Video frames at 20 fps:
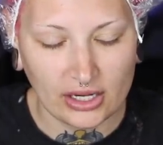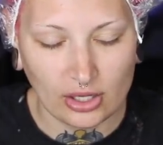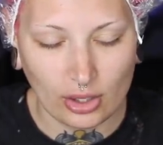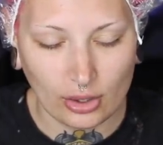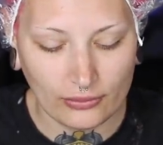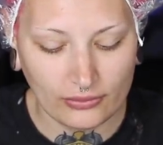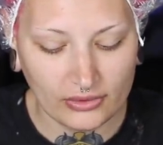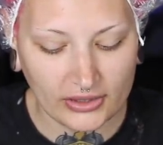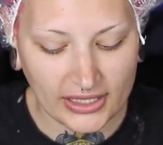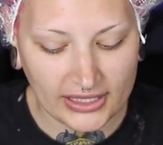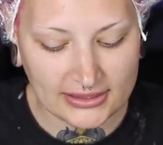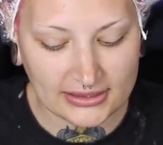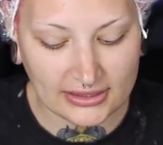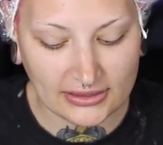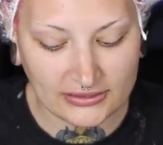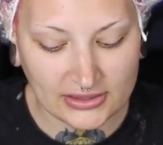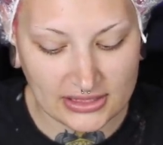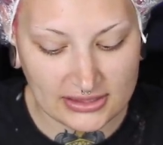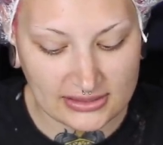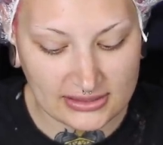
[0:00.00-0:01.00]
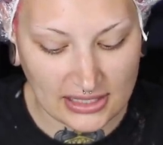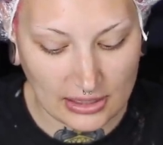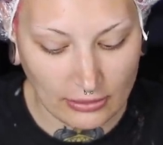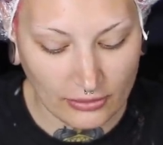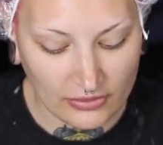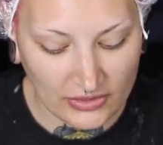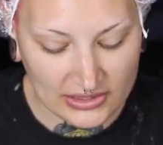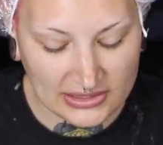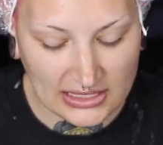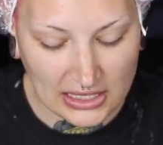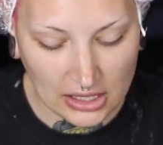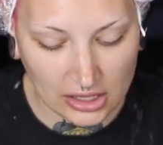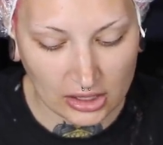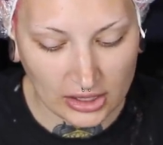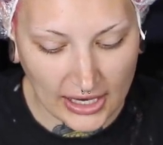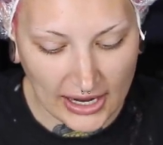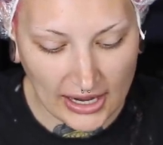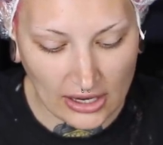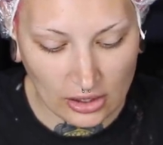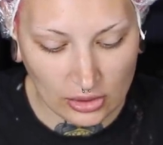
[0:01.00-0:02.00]
and hopefully it's lifted some of this
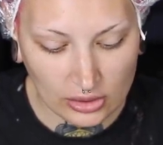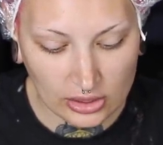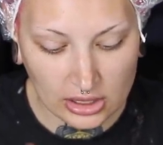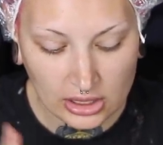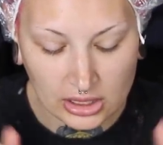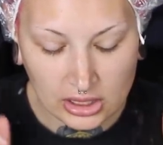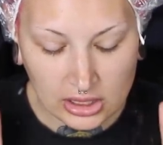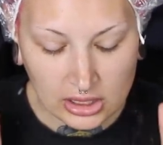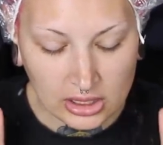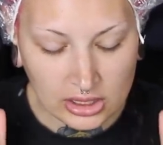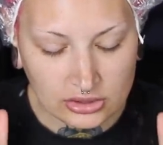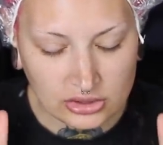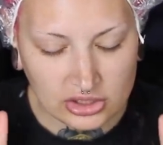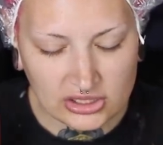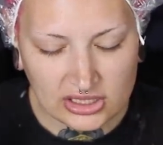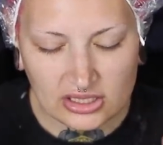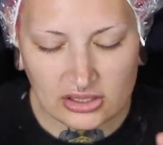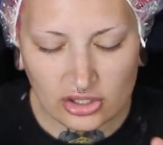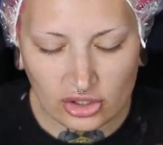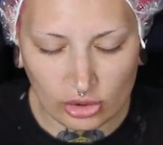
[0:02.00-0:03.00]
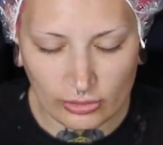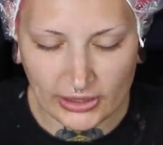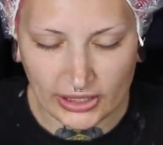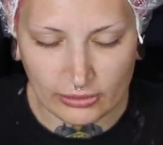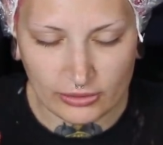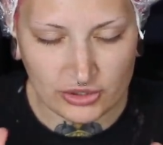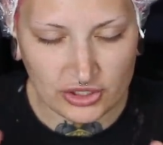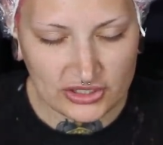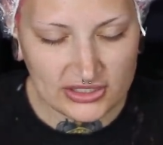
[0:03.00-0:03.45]
color out, just a little bit. We